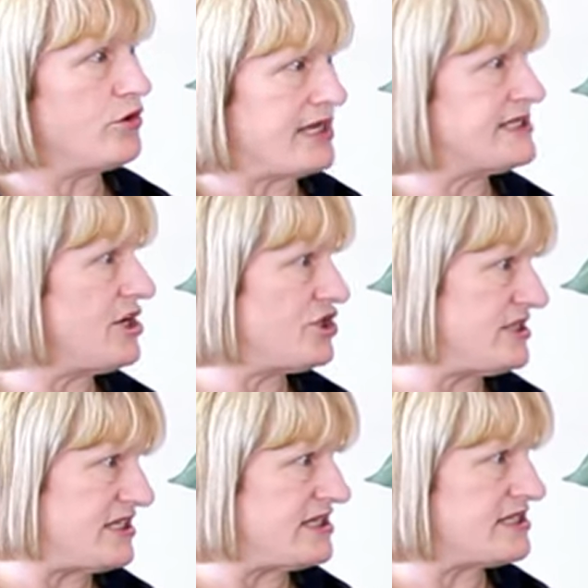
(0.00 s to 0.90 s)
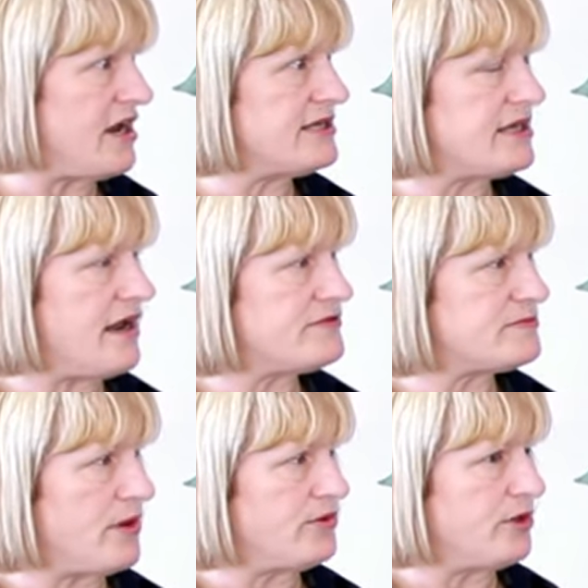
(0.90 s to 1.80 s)
organisations and the size that I've
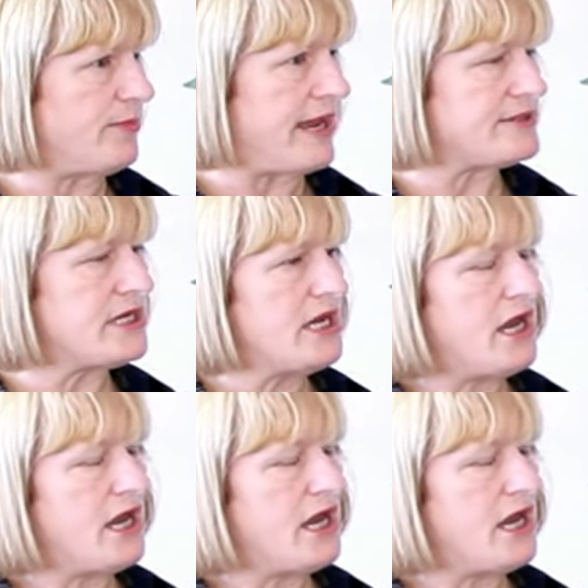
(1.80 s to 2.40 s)
spoken about.